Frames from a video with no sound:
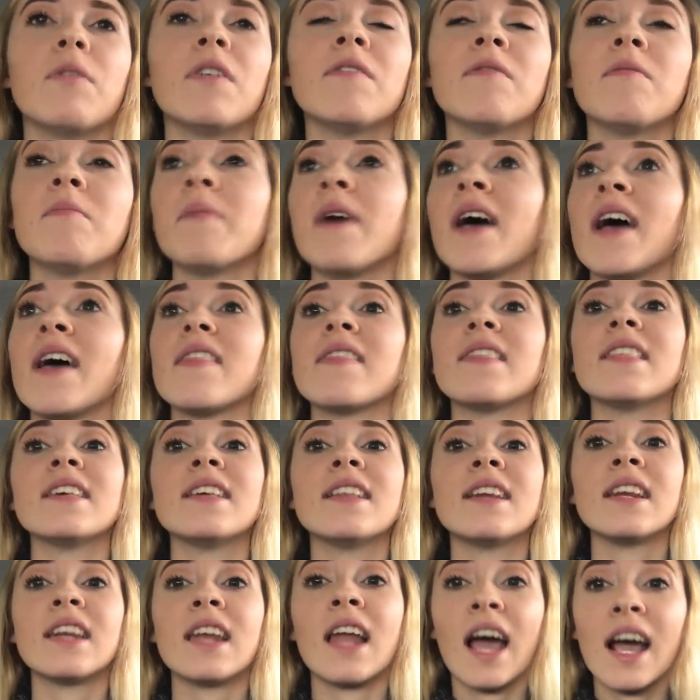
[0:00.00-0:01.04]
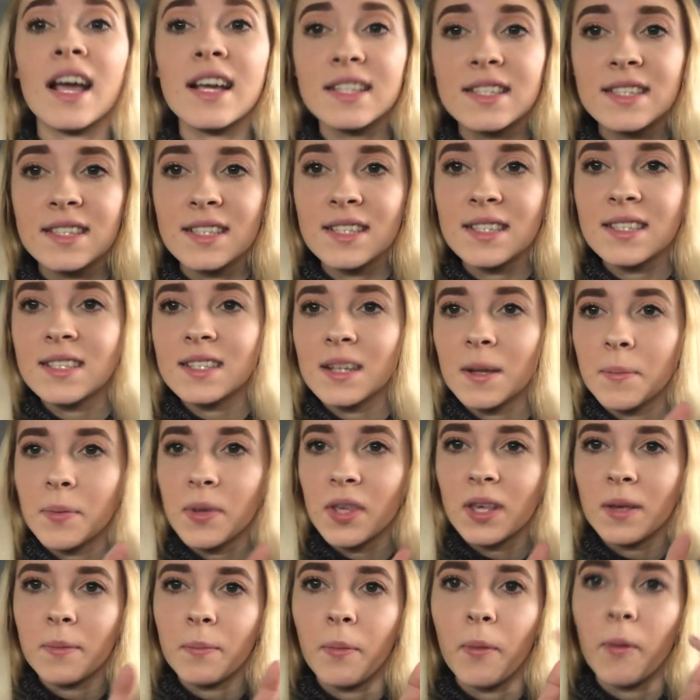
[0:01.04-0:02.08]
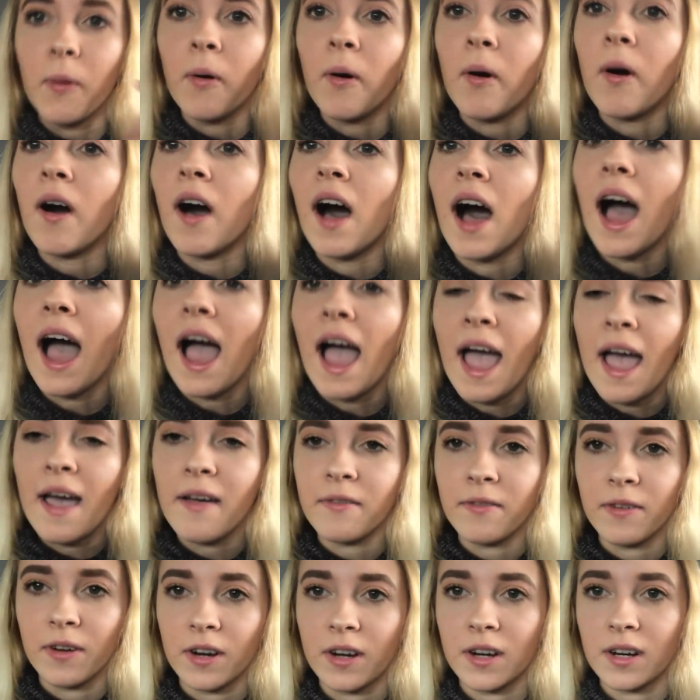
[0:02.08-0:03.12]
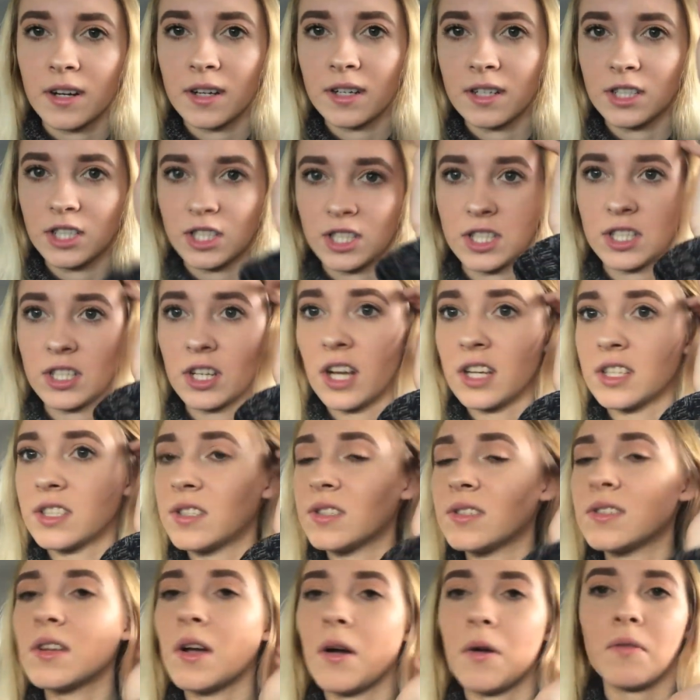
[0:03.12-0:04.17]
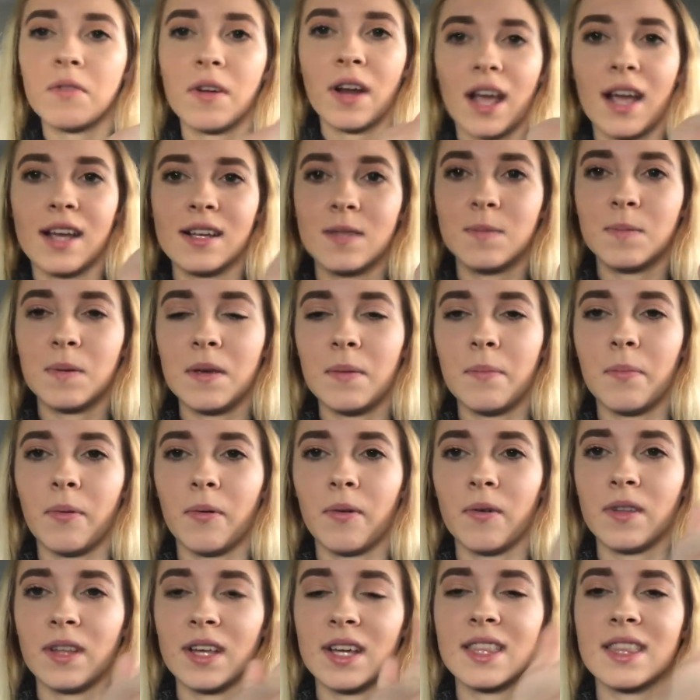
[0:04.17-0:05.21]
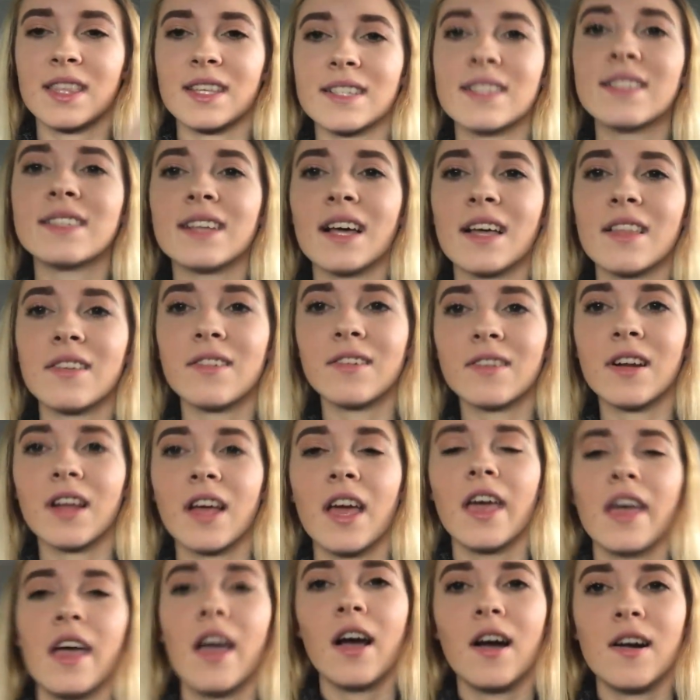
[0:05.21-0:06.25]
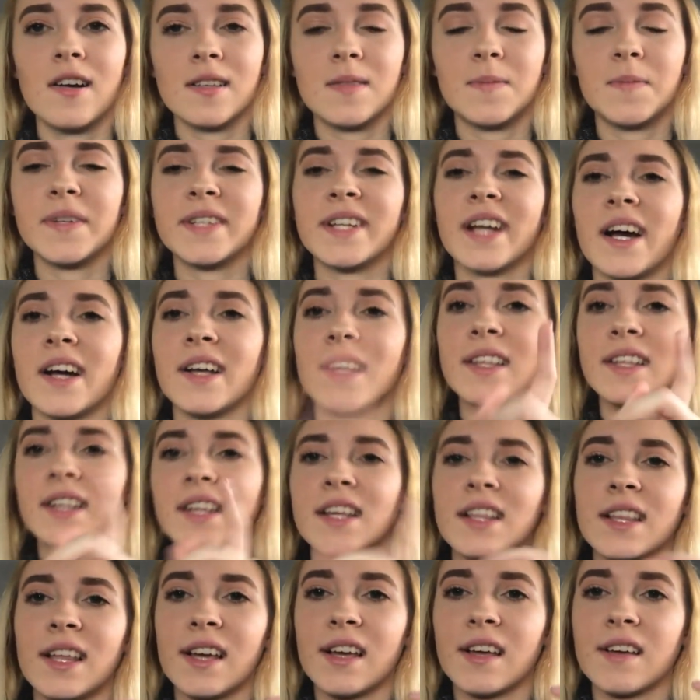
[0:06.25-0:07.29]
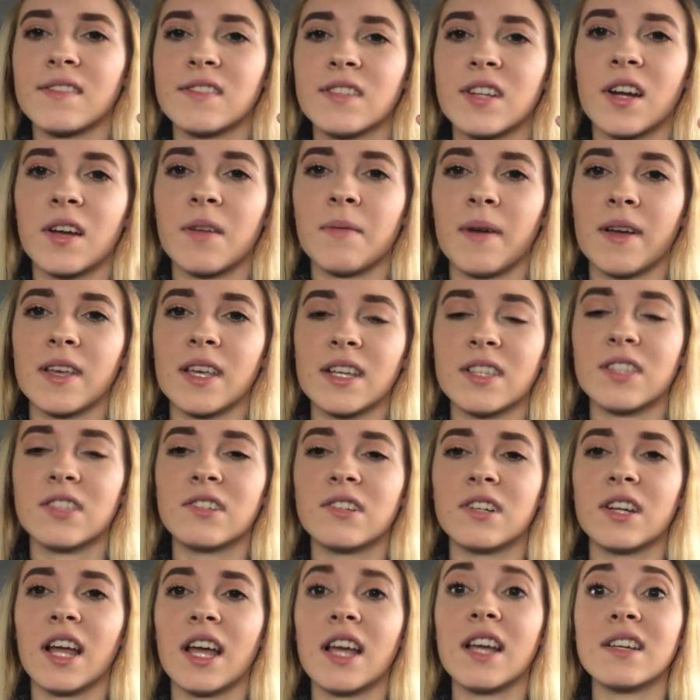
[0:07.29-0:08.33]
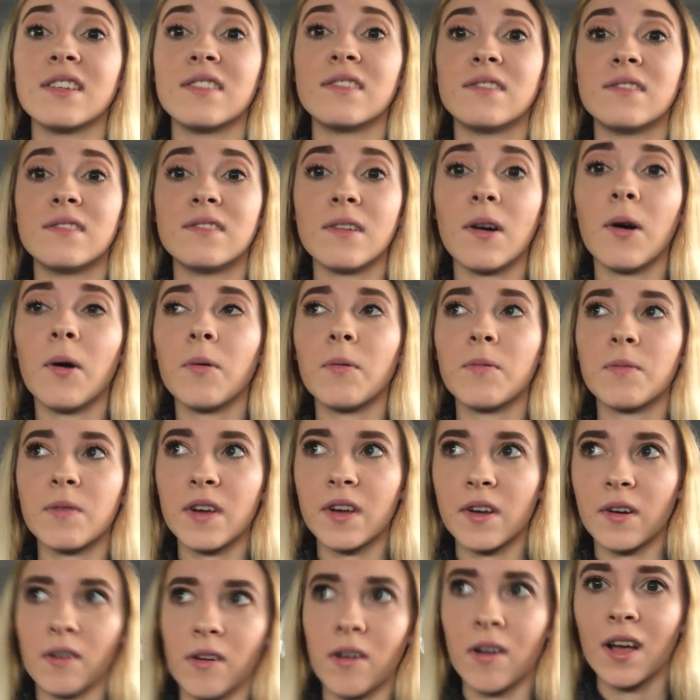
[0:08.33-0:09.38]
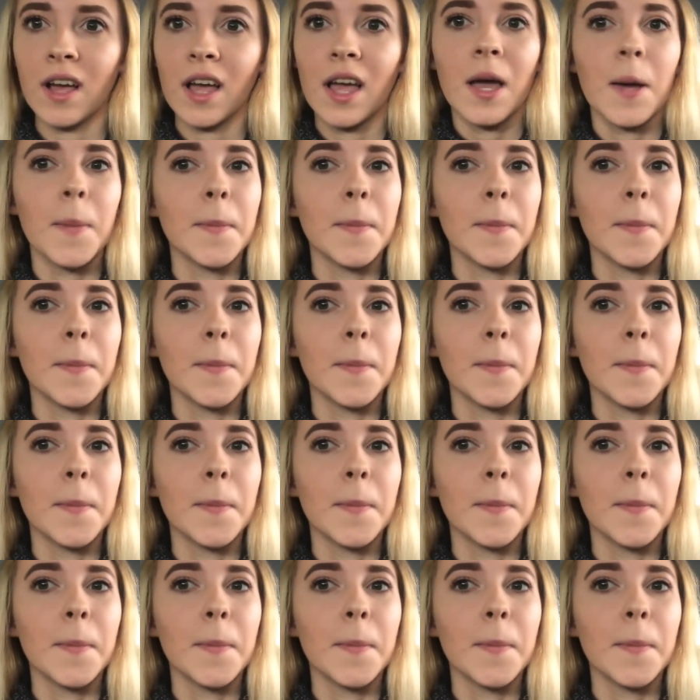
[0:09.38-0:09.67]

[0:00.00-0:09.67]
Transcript: We've met the nicest people ever. Just so nice people. Like the southern hospitality, like I was talking about yesterday, is so real.